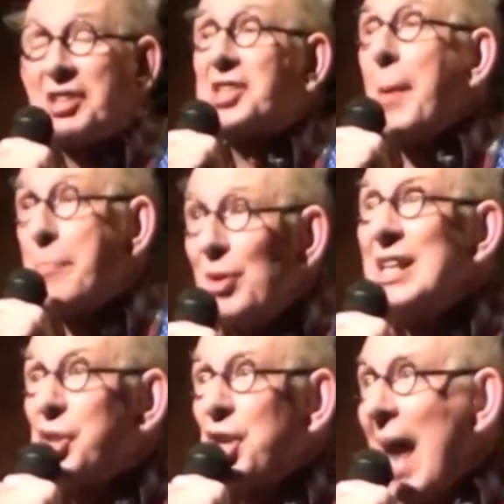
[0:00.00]
It's
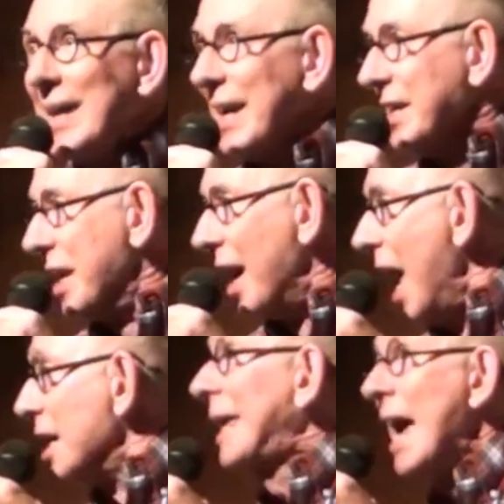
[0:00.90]
depreciated.
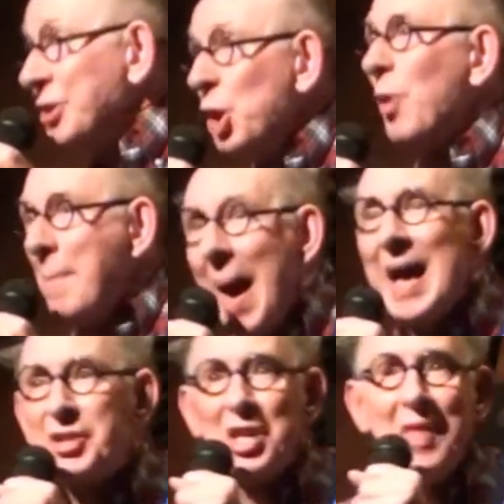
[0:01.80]
Can you
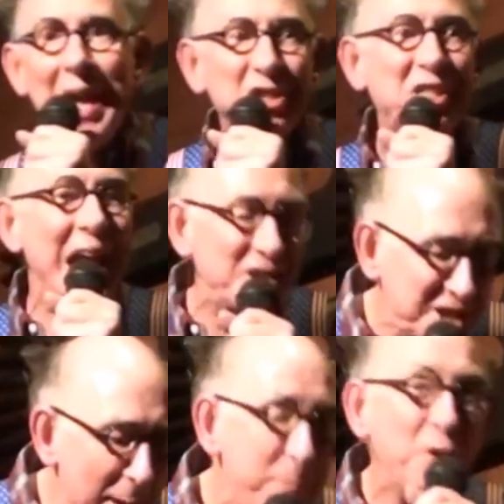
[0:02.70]
imagine this?
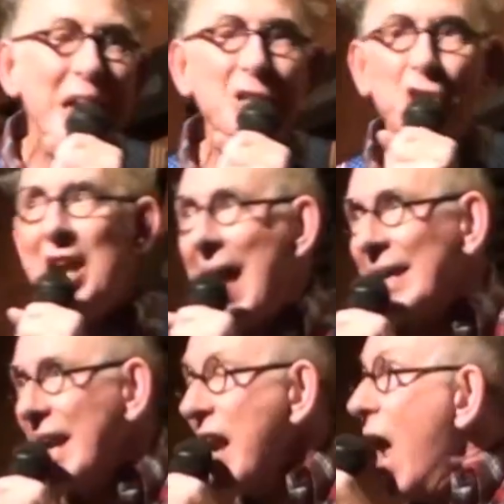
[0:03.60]
It's
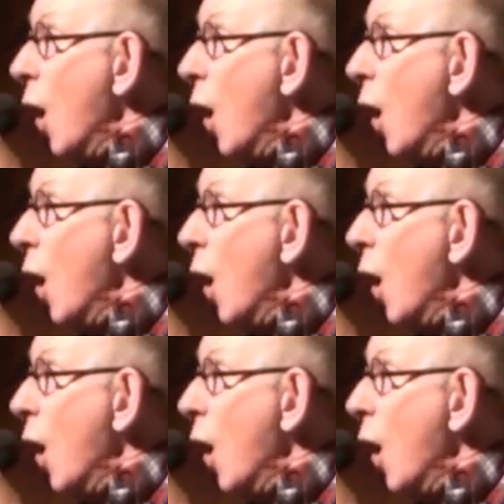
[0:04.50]
depreciated.